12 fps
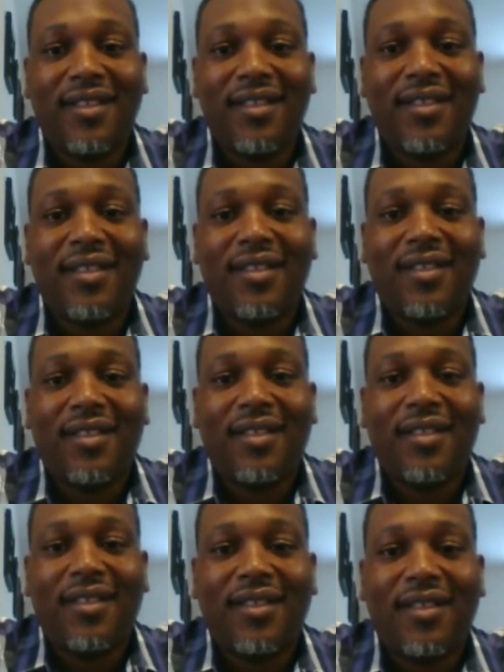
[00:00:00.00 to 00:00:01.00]
Awesome,
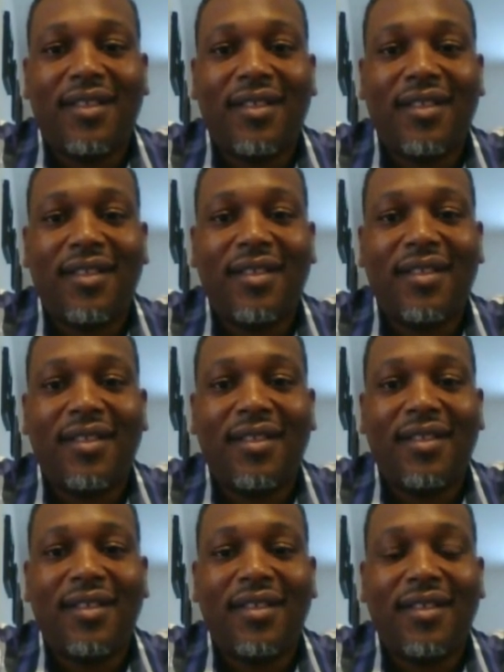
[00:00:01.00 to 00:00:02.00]
awesome,
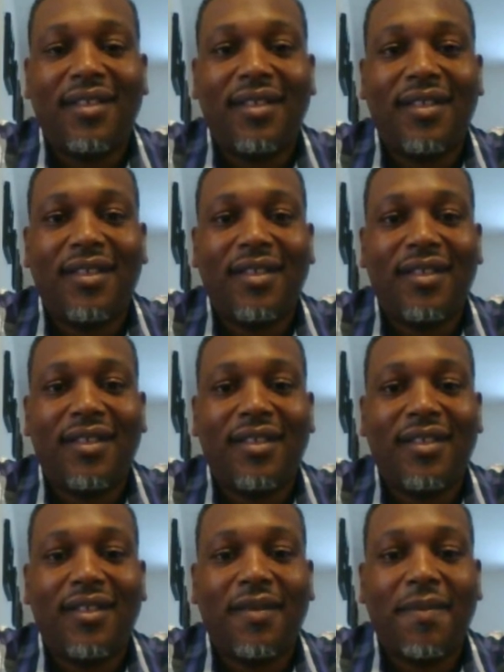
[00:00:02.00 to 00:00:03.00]
outstanding. I'm
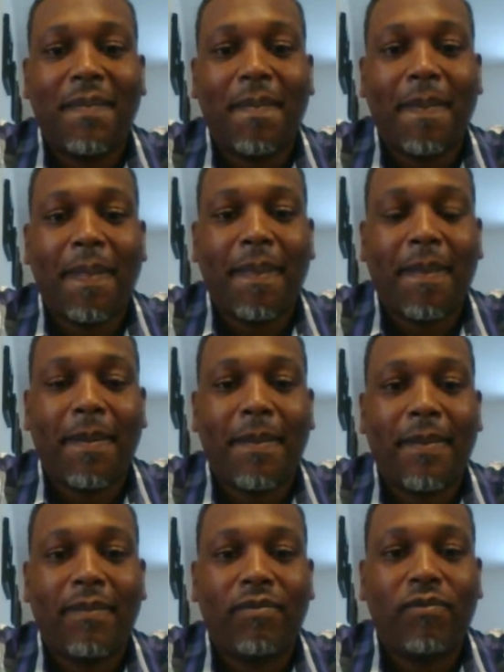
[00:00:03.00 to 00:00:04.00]
gonna take you off
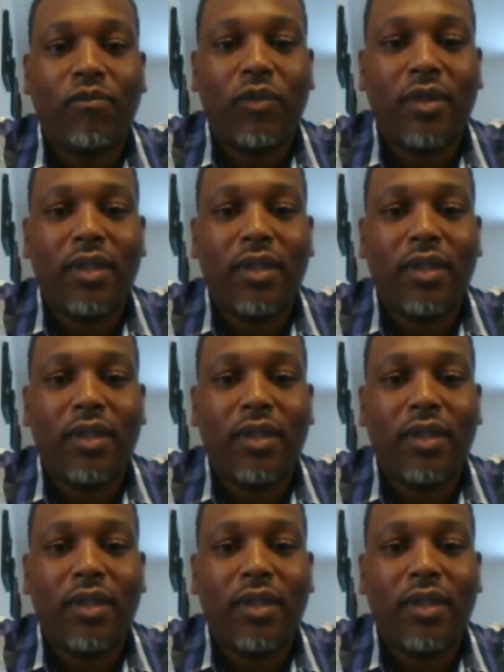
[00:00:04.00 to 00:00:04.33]
screen